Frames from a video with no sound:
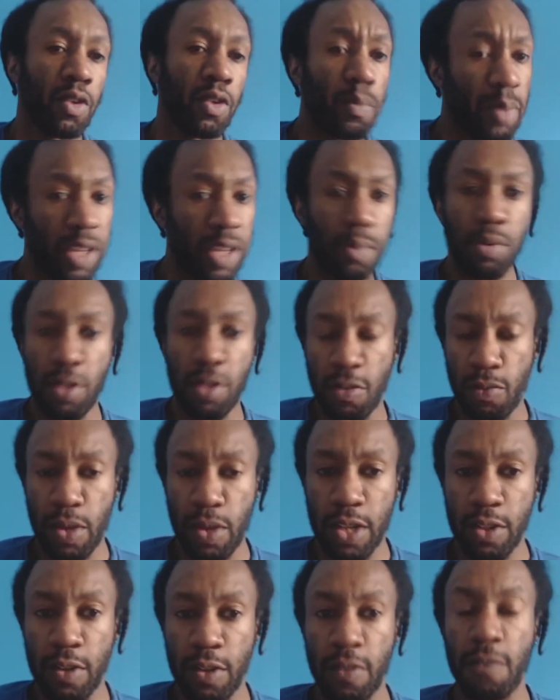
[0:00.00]
the people of
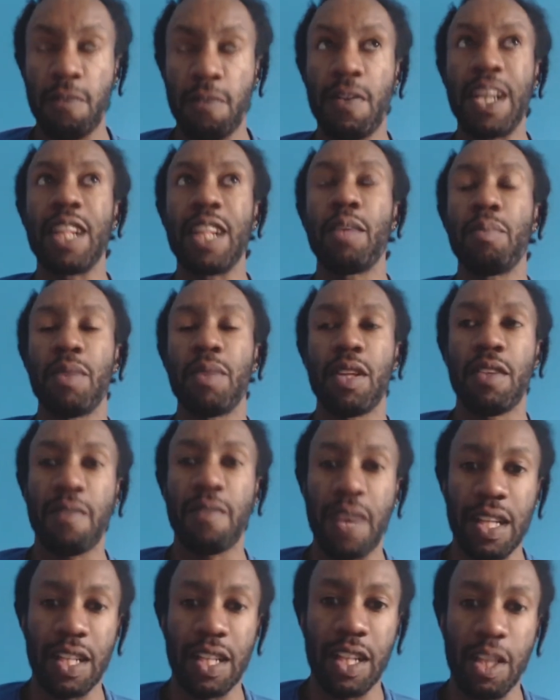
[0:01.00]
Wano finally
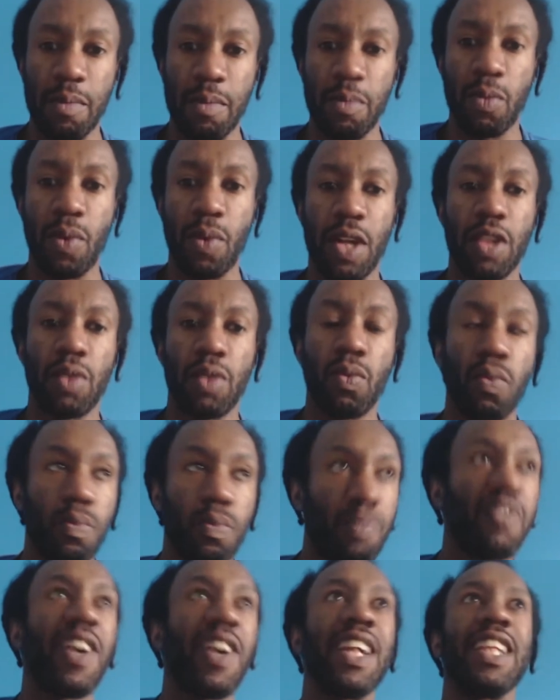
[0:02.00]
finally be one
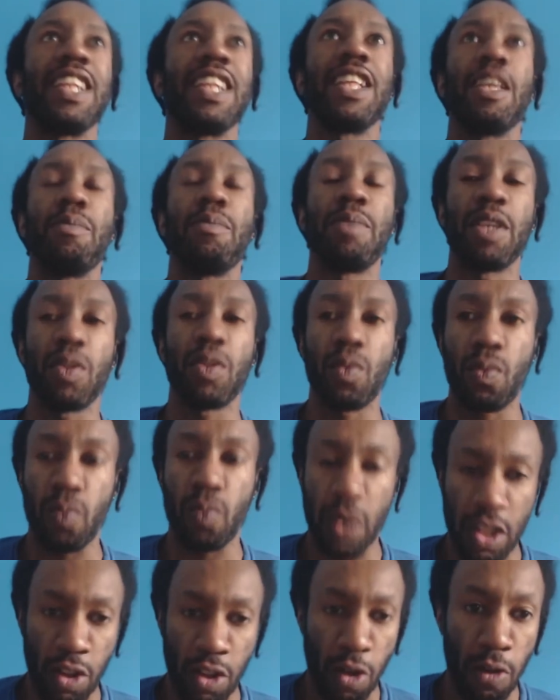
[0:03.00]
finally being
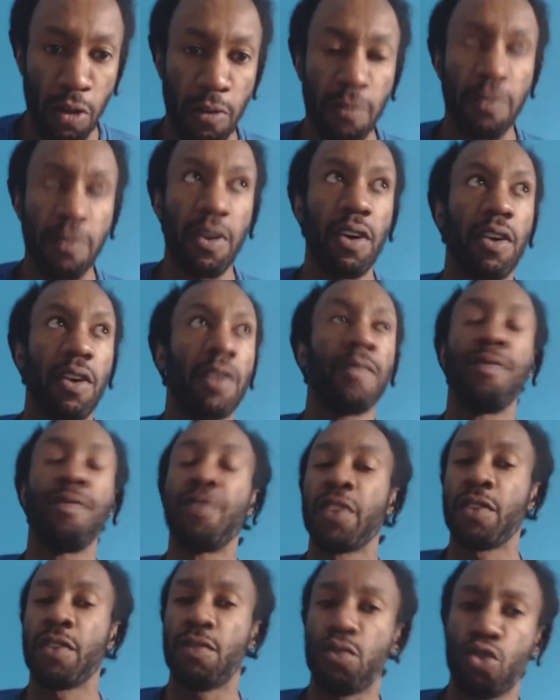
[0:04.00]
won over
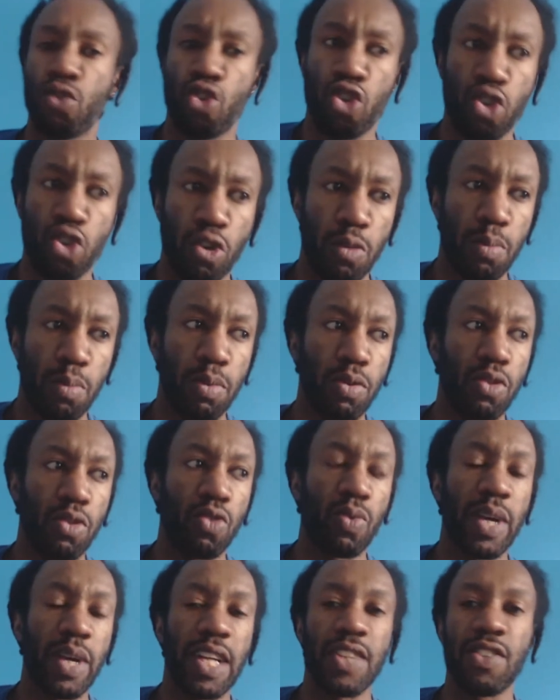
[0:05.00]
through
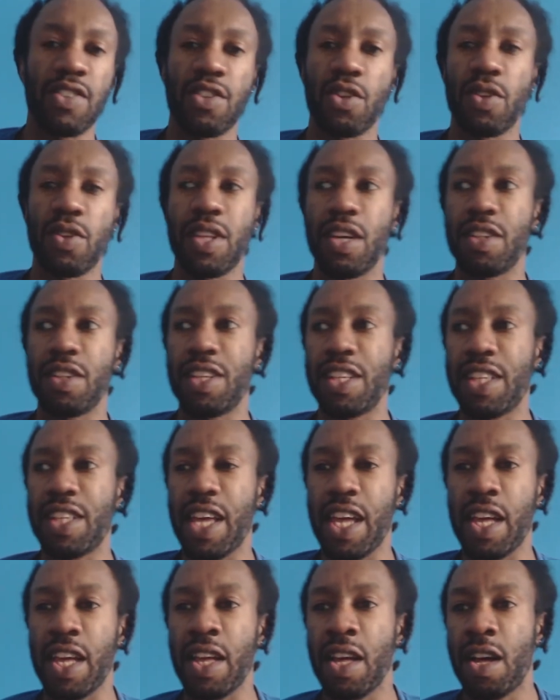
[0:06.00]
Shinobu's words. So now that
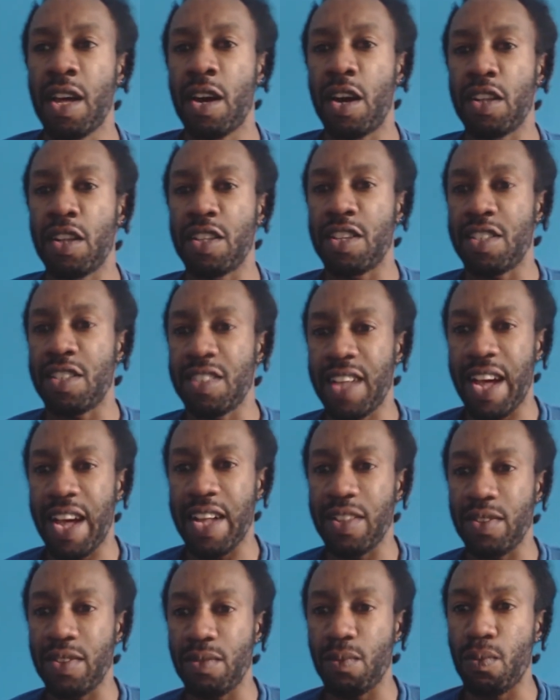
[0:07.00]
they
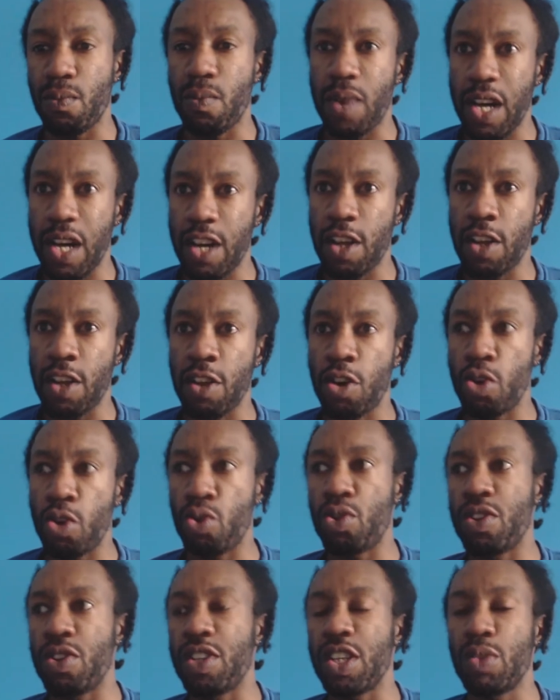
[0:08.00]
understand why
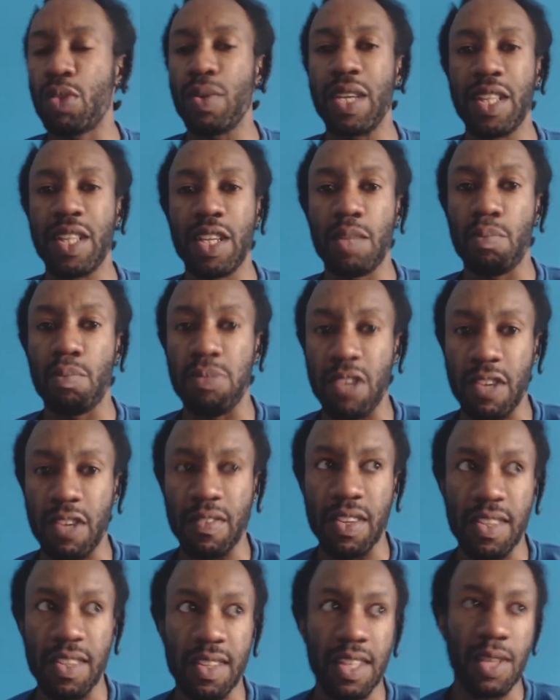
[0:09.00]
Oden did what he did
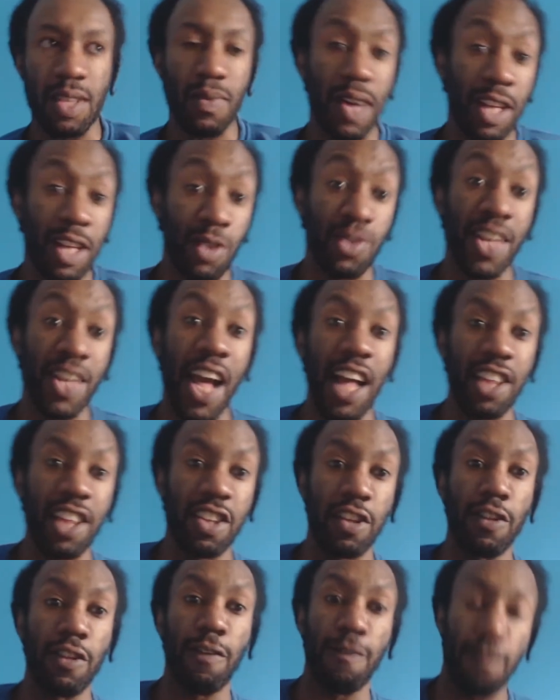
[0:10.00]
previously, why he was
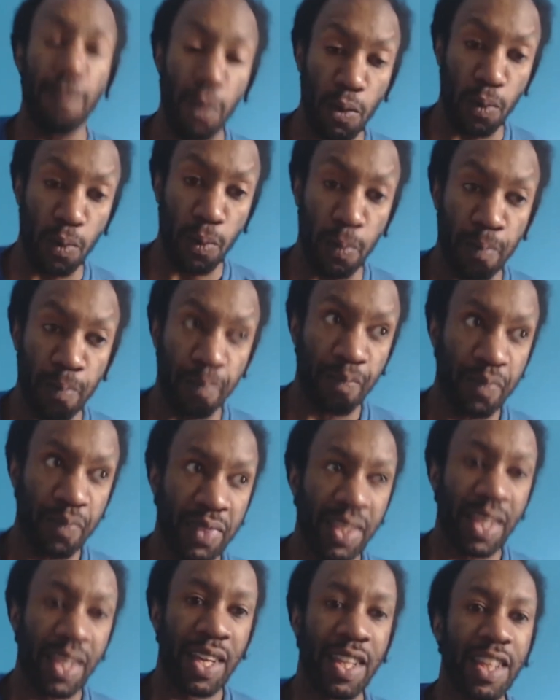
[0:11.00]
acting the fool,
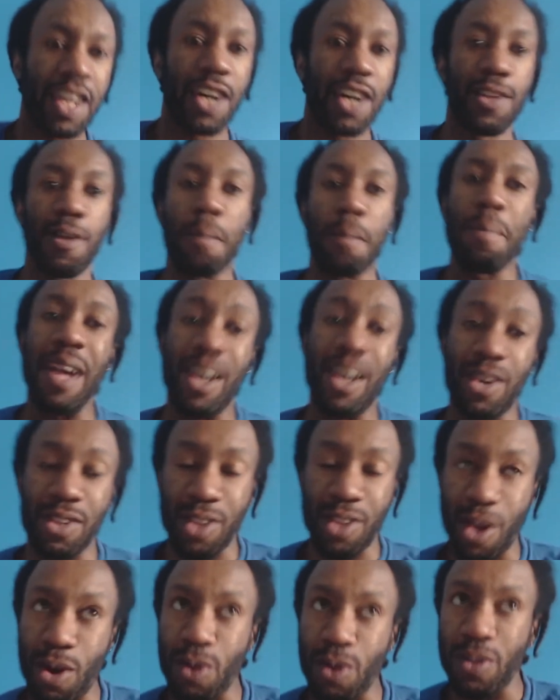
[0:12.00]
now they're
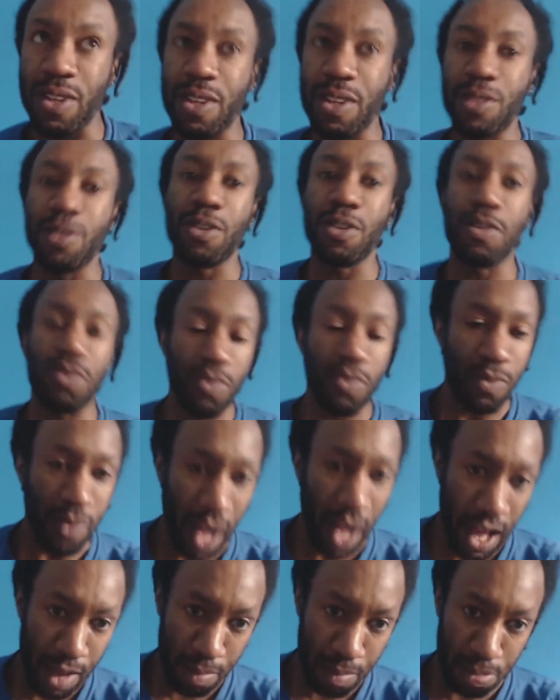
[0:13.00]
back on the Oden
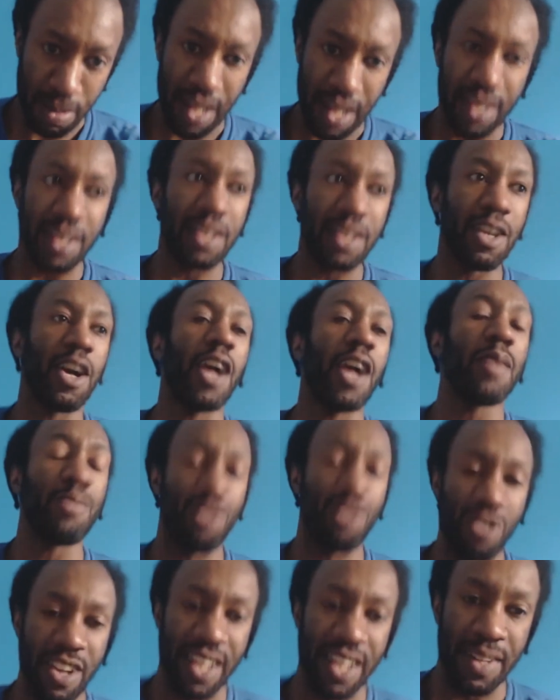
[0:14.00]
hype,
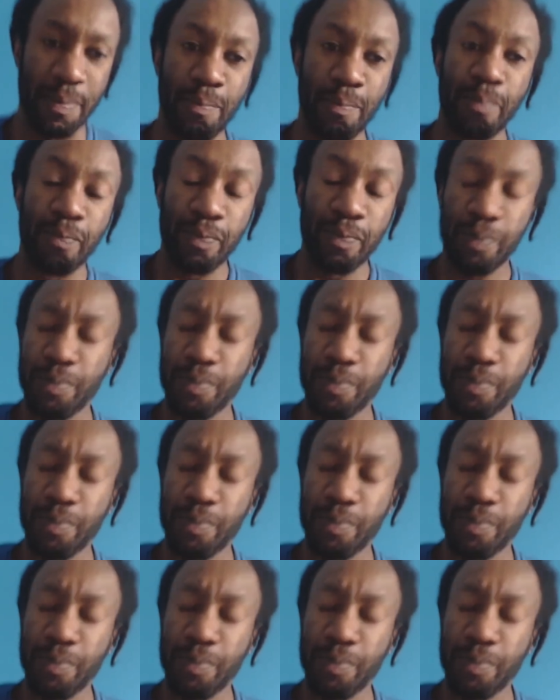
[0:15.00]
hype train,